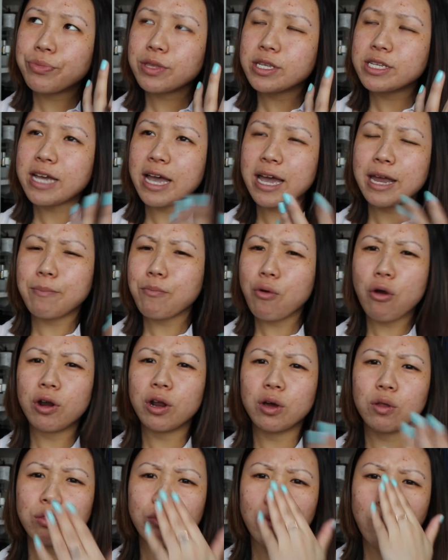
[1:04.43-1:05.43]
10
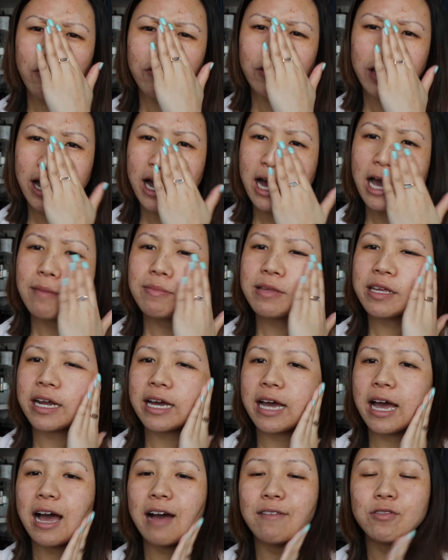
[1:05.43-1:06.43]
products worth the hype, then
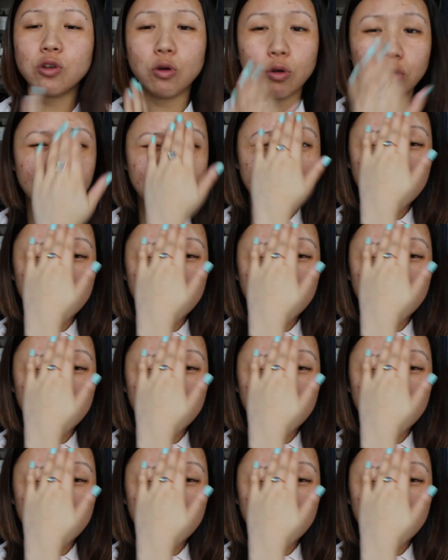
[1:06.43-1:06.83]
I have talked